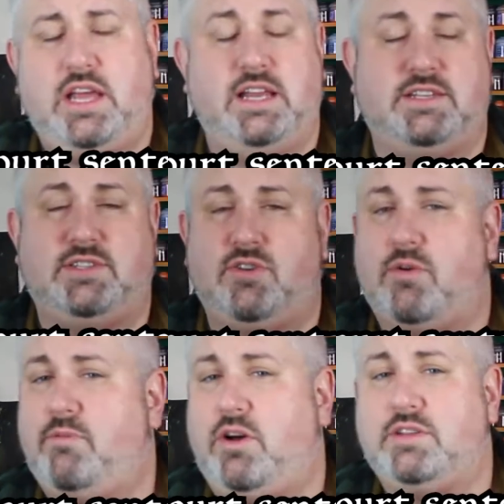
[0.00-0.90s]
in
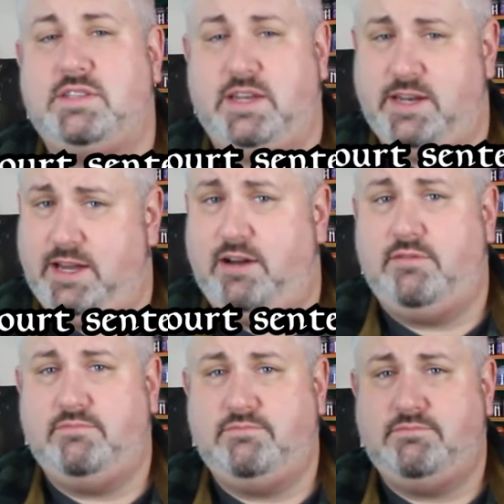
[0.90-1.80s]
Stormvault Citadel.
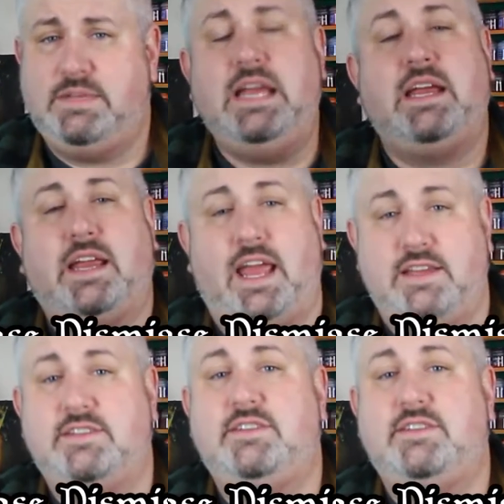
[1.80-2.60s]
Case